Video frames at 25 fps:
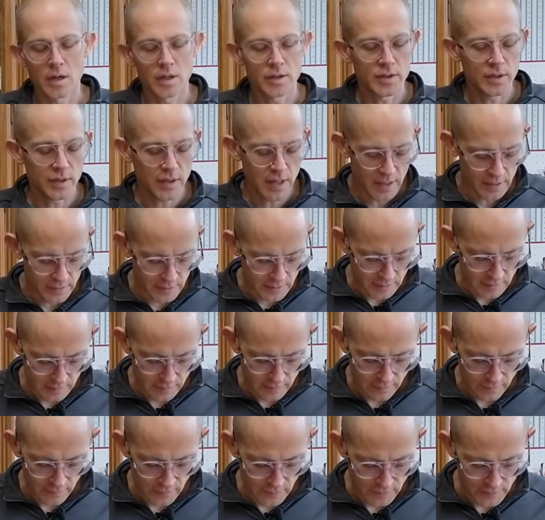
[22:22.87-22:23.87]

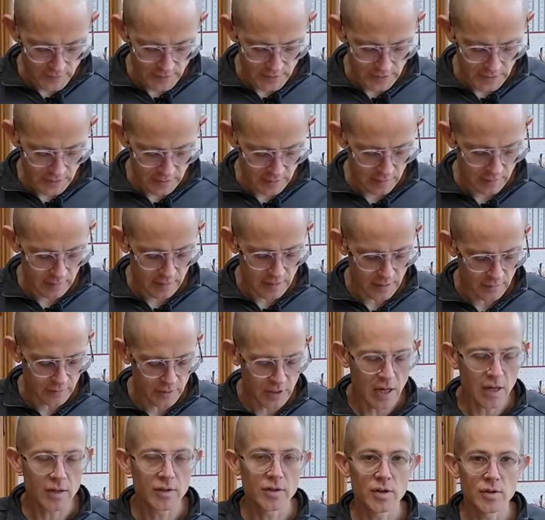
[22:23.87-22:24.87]
2015 Lao
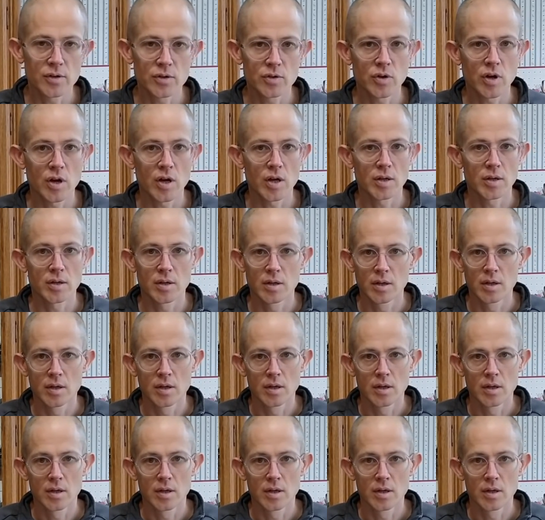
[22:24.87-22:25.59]
Cha Tou Zhuang.